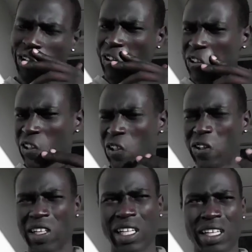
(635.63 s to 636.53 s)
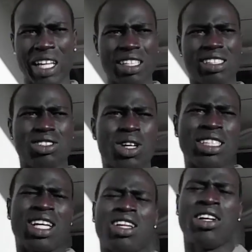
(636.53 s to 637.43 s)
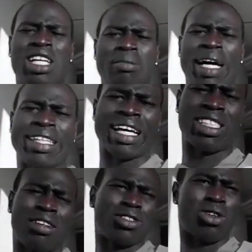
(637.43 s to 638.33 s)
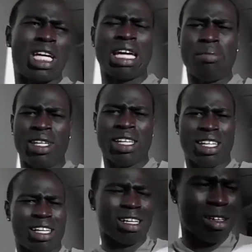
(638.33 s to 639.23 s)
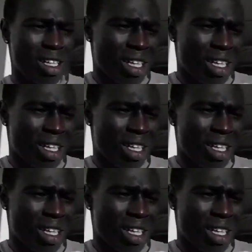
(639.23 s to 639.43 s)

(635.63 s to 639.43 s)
So, uh, so I started learning about that stuff. So it gave me uh,